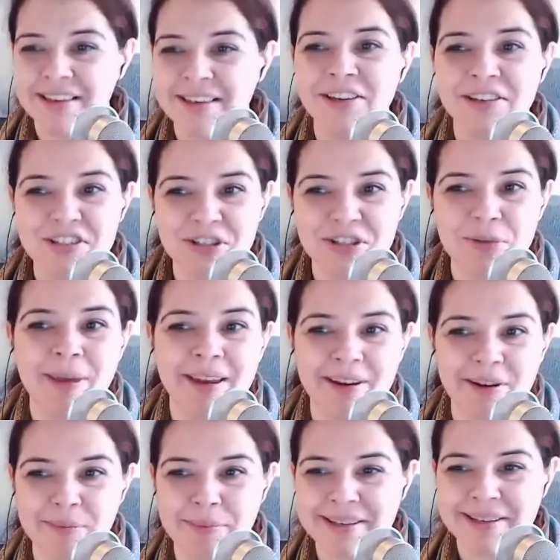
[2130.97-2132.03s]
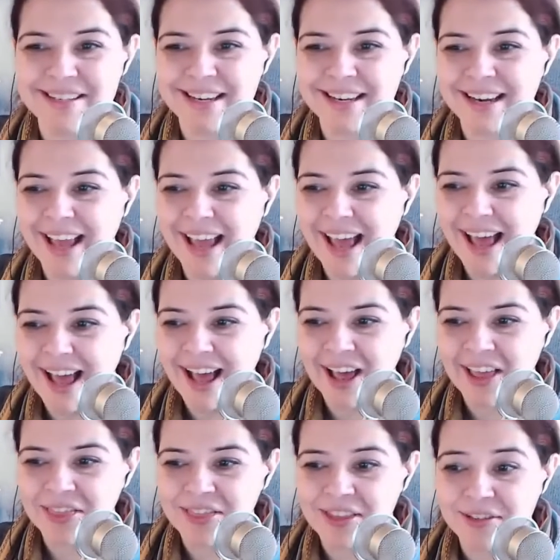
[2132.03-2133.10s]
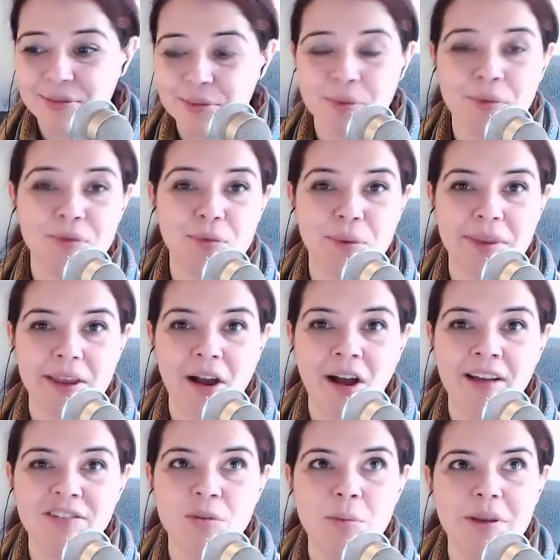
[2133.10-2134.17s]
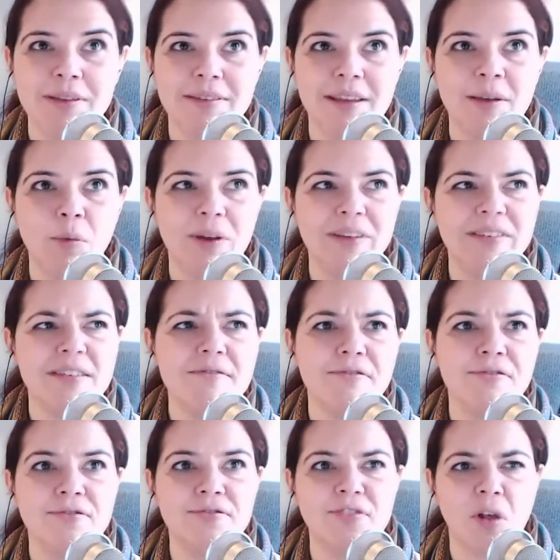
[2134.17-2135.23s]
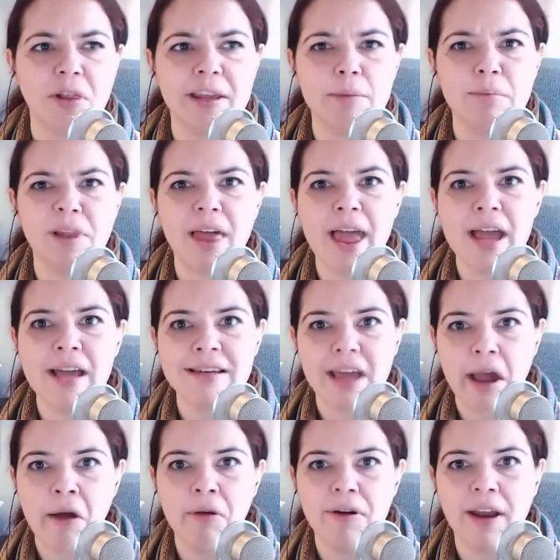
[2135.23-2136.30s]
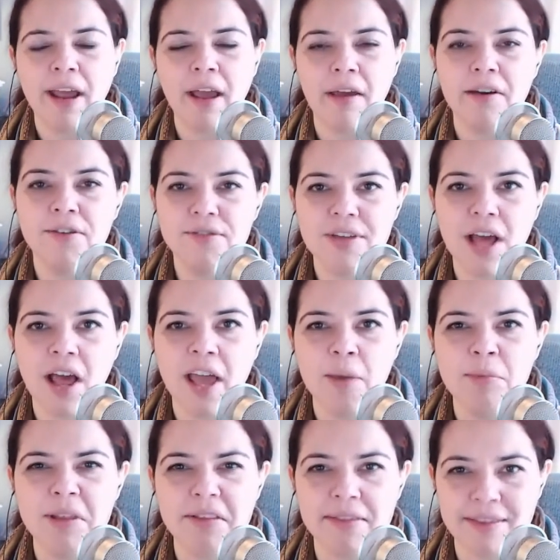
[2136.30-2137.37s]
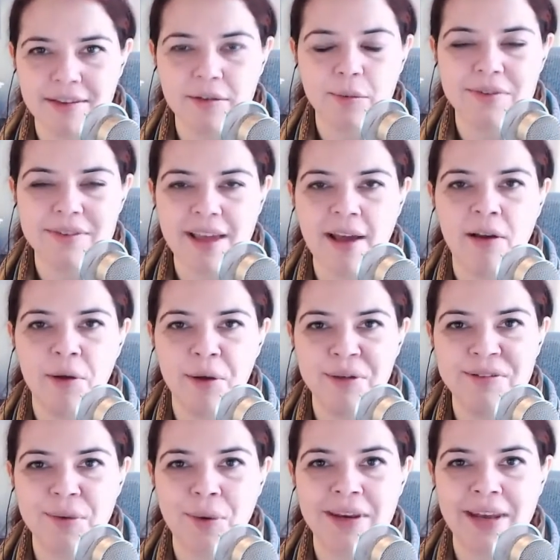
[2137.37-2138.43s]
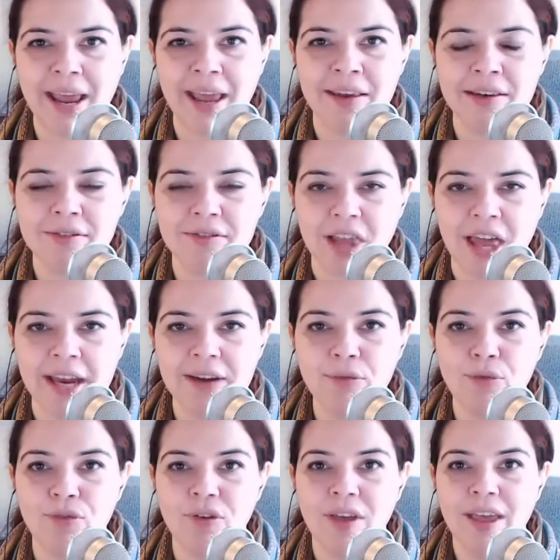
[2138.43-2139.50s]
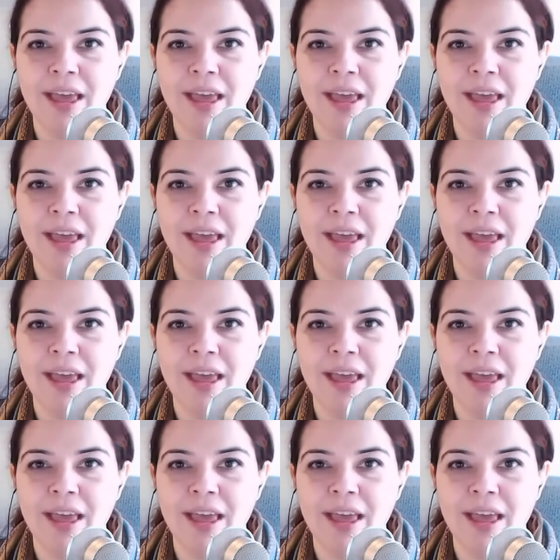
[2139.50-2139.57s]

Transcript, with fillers: NEAR Shoemaker mission. Uh, yeah. This one was really awesome because it wasn't fully planned out ahead of time that this was how it was going to end of life,